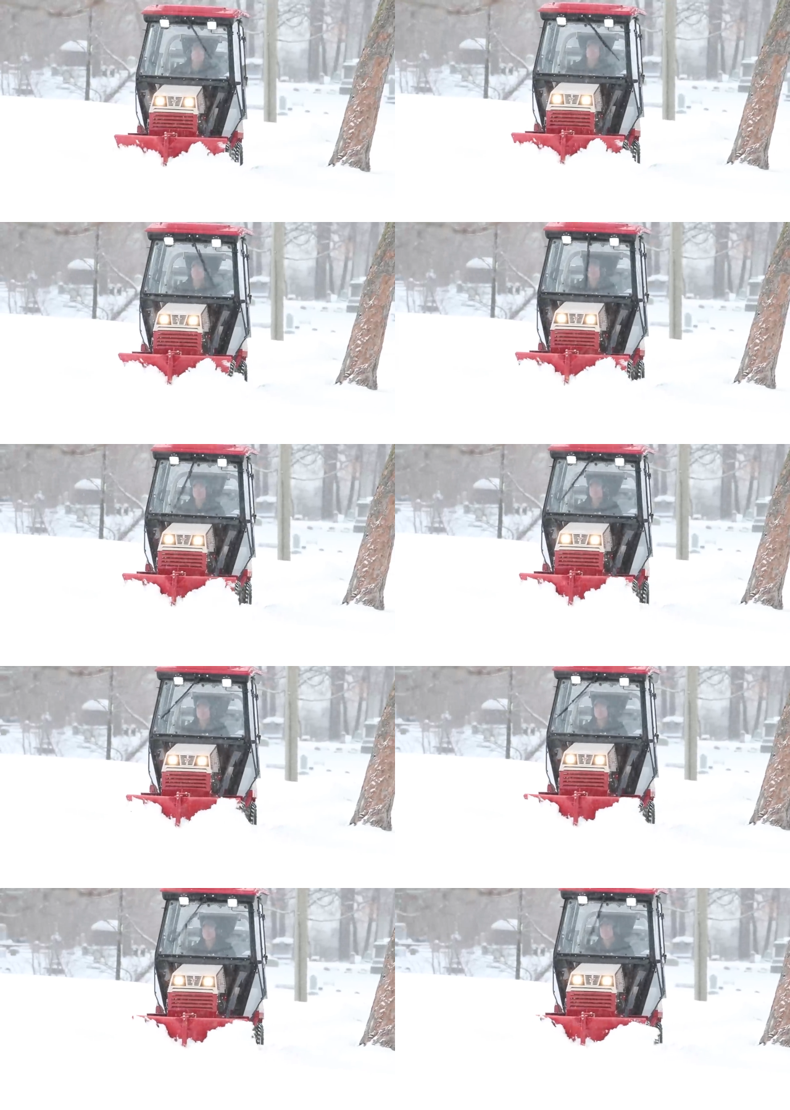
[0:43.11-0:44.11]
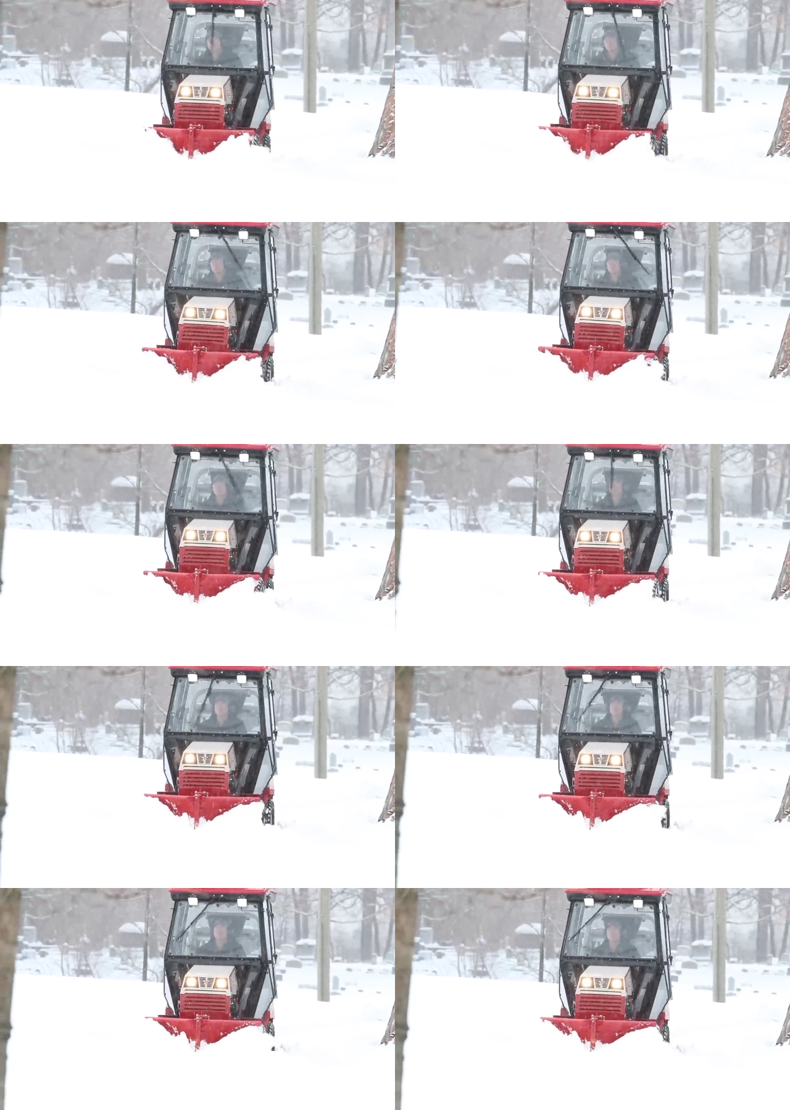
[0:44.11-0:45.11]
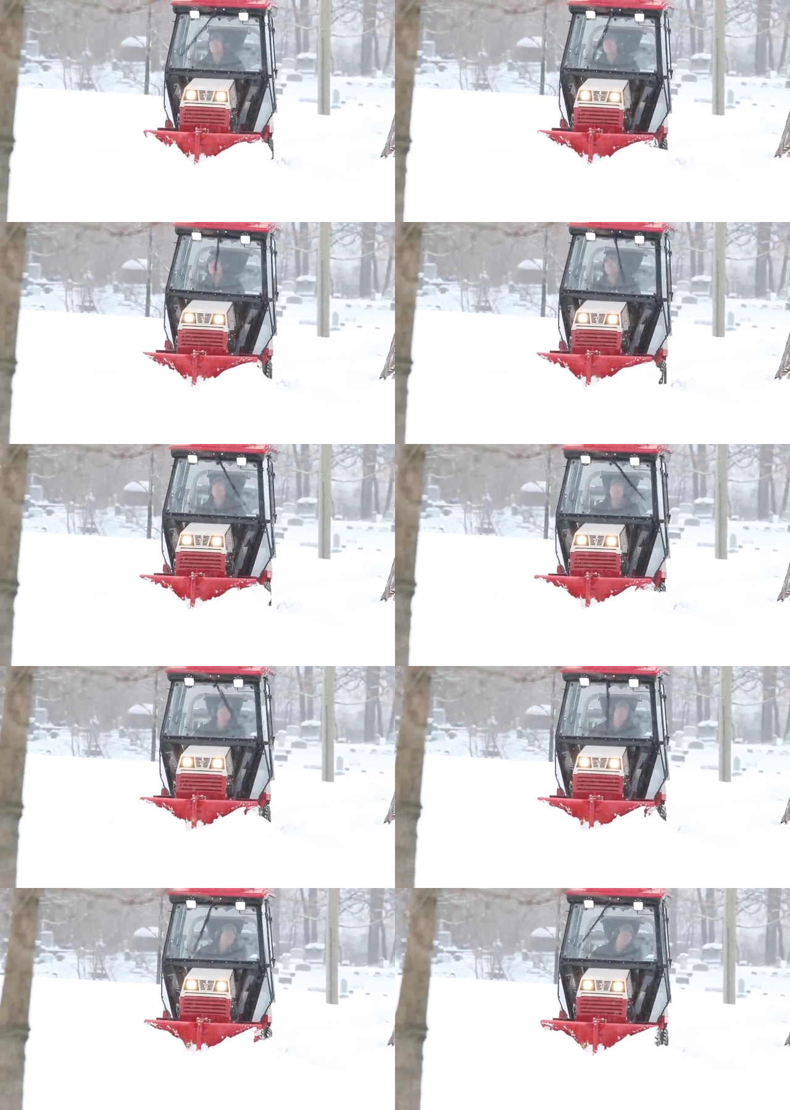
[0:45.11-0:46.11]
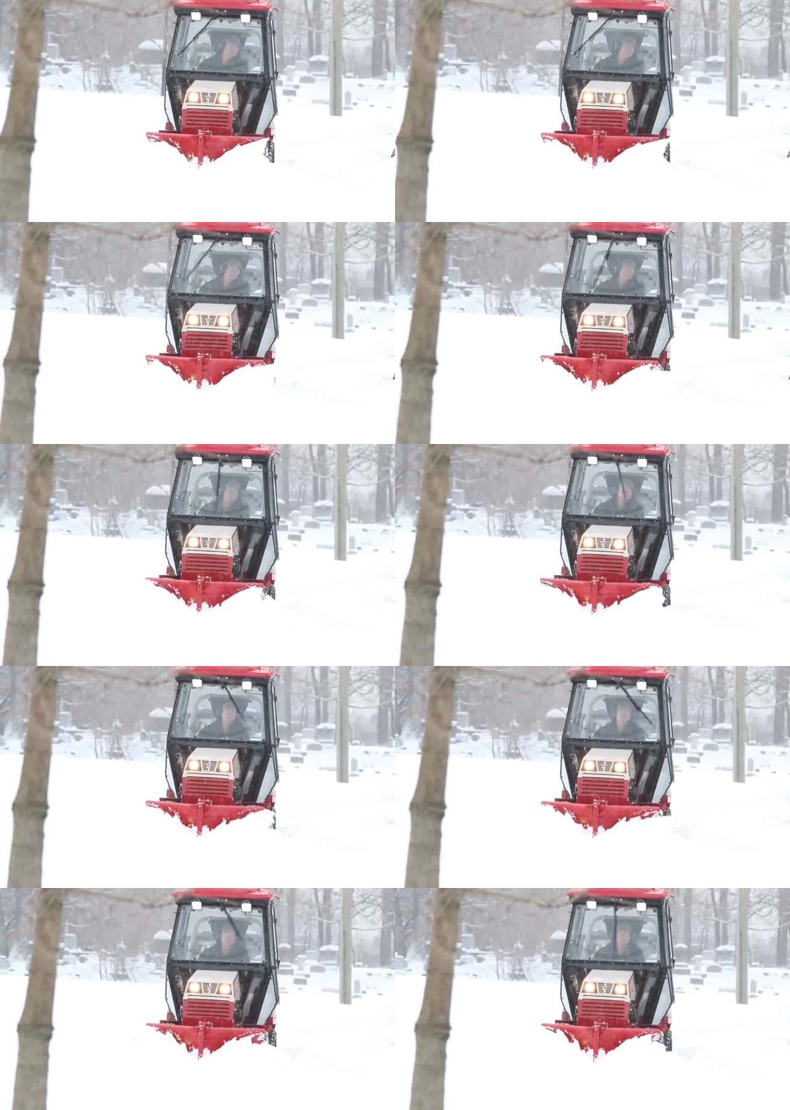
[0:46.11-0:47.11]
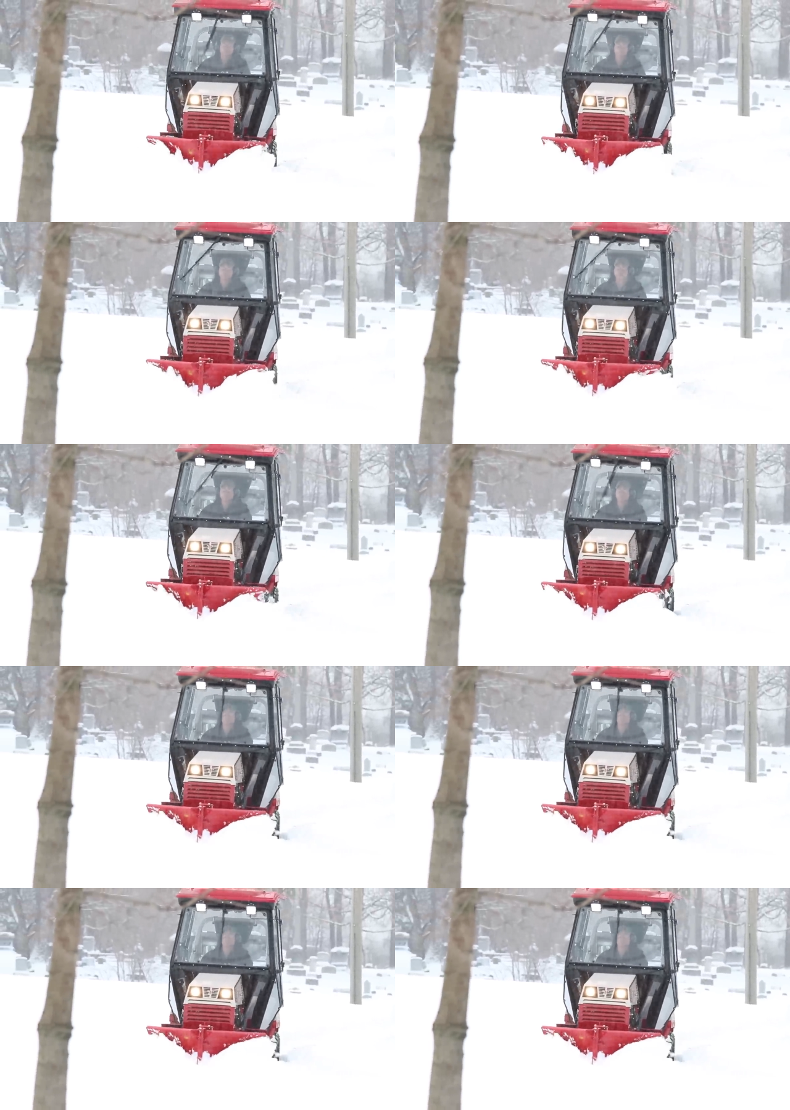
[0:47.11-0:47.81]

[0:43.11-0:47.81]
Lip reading: (no speaker visible)